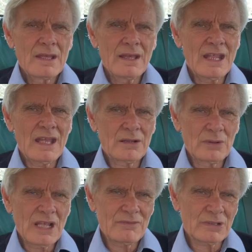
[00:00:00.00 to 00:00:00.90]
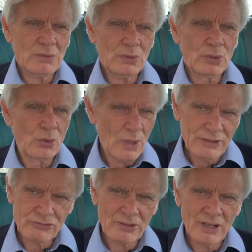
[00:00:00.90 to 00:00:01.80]
And a good advocate will
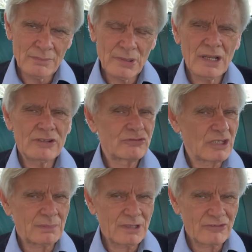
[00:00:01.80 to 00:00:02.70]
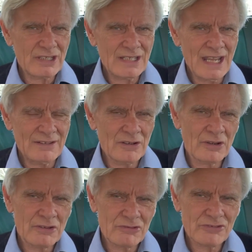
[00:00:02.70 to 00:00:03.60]
always try and buy as cheaply as they can. They're
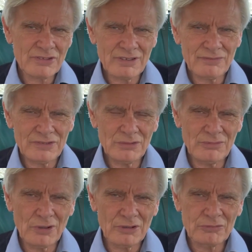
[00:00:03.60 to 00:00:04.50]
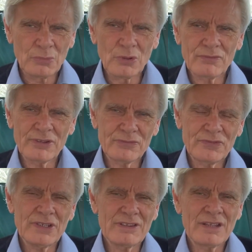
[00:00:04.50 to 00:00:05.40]
not interested in a few dollars more for the
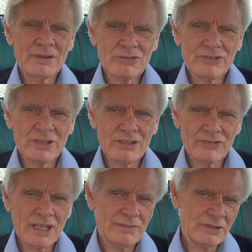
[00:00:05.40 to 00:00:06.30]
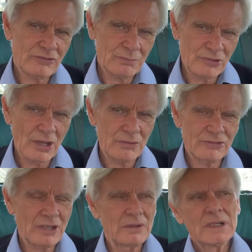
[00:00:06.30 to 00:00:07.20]
fee. They're interested in saving you some dough.
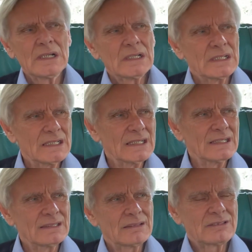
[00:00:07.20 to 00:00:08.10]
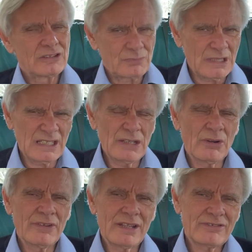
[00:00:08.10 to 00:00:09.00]
So just be clear
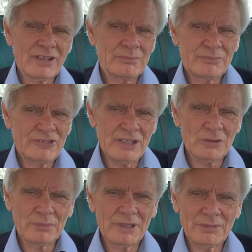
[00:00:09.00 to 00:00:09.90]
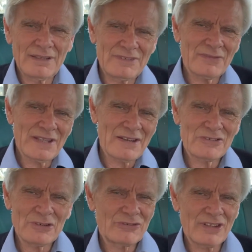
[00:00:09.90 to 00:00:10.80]
on that. Some cynical people have different
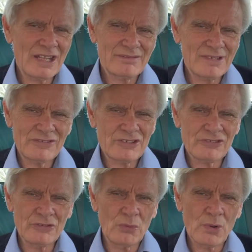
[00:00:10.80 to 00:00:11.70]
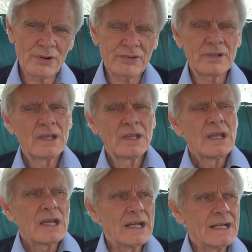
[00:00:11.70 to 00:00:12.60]
attitudes to that. It's just not warranted.
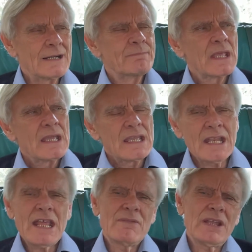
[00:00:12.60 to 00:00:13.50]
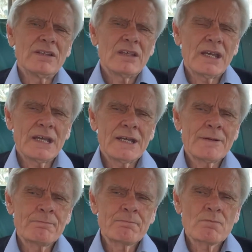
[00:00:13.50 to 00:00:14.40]
In any event,
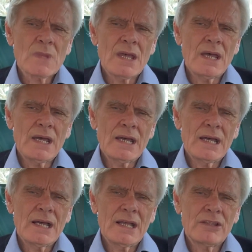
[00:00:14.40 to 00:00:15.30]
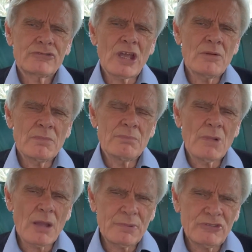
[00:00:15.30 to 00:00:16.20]
so
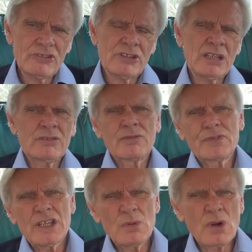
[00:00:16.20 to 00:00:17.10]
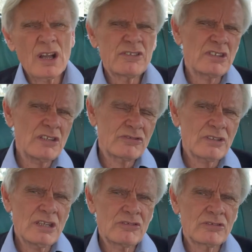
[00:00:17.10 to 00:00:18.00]
my positioning fee-wise
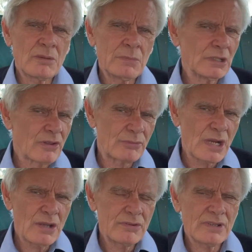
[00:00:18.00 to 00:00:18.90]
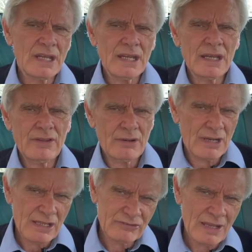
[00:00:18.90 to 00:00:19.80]
is middle of the road. There
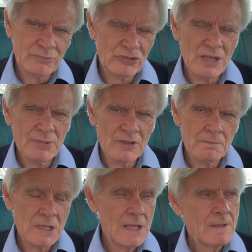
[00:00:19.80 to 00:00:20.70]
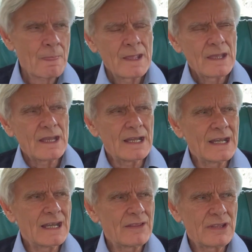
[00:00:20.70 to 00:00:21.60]
are some cheaper than me.
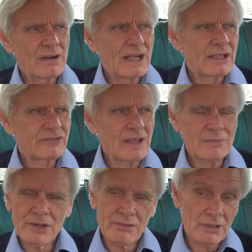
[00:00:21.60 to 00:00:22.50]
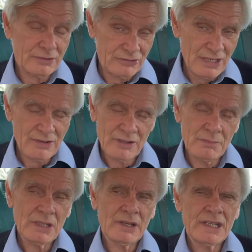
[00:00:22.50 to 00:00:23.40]
There are some that are a lot dearer than
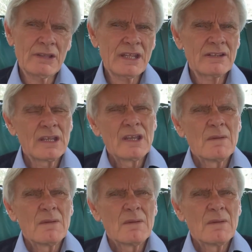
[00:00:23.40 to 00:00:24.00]
me, I know that.